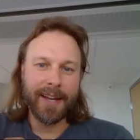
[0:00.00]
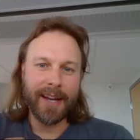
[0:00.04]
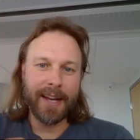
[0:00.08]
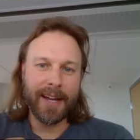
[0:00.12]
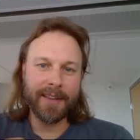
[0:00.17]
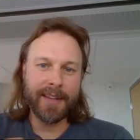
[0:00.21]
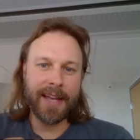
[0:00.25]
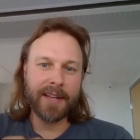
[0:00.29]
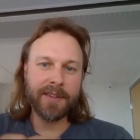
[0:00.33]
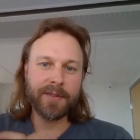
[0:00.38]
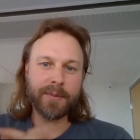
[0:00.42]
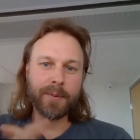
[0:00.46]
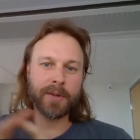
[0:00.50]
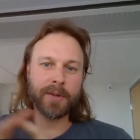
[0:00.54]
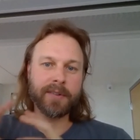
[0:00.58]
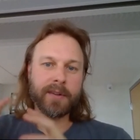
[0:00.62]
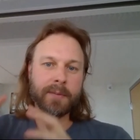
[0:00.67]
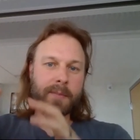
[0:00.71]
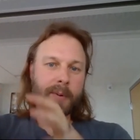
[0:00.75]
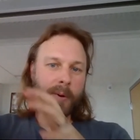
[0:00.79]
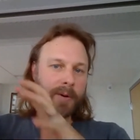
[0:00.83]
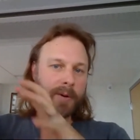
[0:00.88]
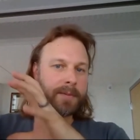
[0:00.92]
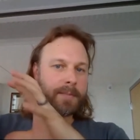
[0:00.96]
And that's what's
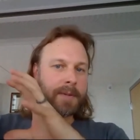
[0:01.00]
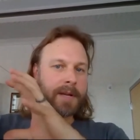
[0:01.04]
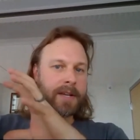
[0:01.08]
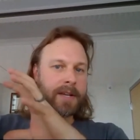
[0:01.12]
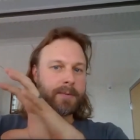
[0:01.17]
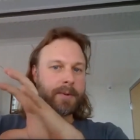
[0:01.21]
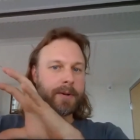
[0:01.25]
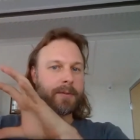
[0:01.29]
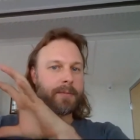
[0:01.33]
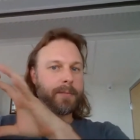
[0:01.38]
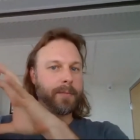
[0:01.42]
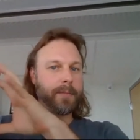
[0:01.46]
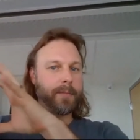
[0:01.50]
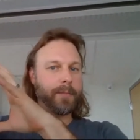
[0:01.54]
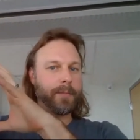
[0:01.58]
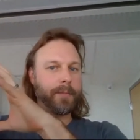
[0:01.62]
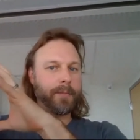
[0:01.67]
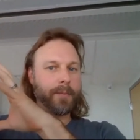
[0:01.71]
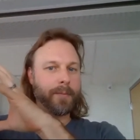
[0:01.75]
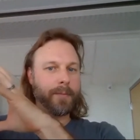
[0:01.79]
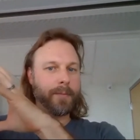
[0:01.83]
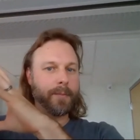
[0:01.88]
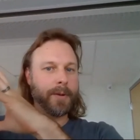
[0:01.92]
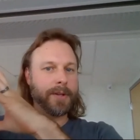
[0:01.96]
important, because
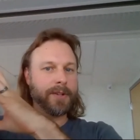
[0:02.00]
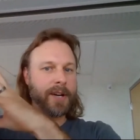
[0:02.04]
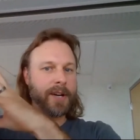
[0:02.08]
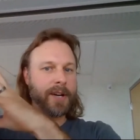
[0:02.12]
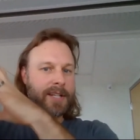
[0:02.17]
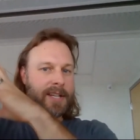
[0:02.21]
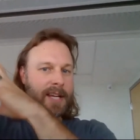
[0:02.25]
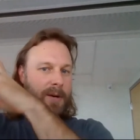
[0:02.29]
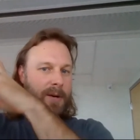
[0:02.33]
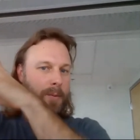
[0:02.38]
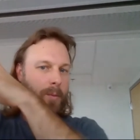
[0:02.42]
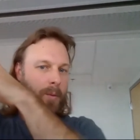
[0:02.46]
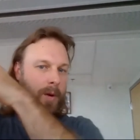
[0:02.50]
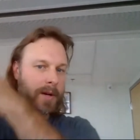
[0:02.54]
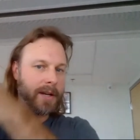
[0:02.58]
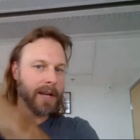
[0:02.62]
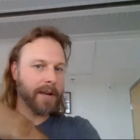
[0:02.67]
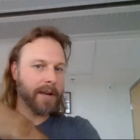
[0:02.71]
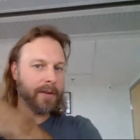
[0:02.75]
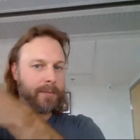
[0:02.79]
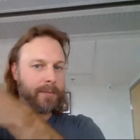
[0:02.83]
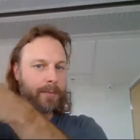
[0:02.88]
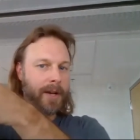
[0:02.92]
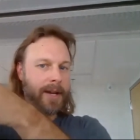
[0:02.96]
we try to take
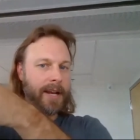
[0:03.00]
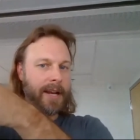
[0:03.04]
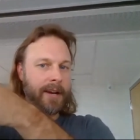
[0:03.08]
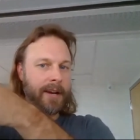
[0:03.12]
one